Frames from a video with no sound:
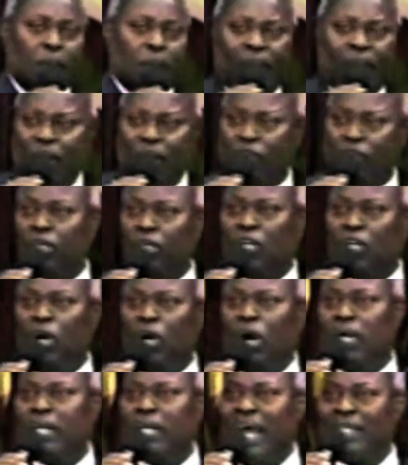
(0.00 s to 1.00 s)
Because
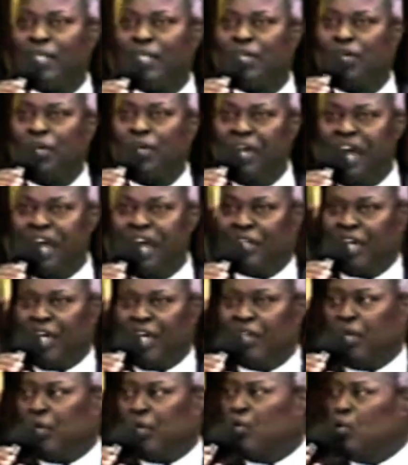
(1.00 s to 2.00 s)
God had
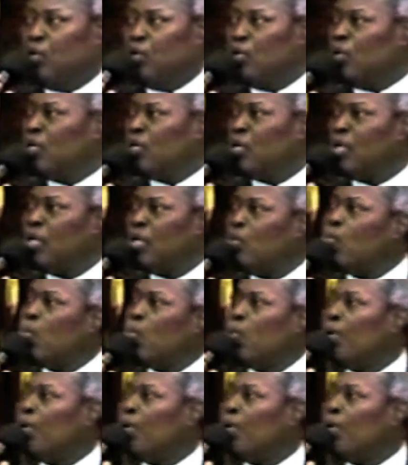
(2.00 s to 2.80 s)
created the whole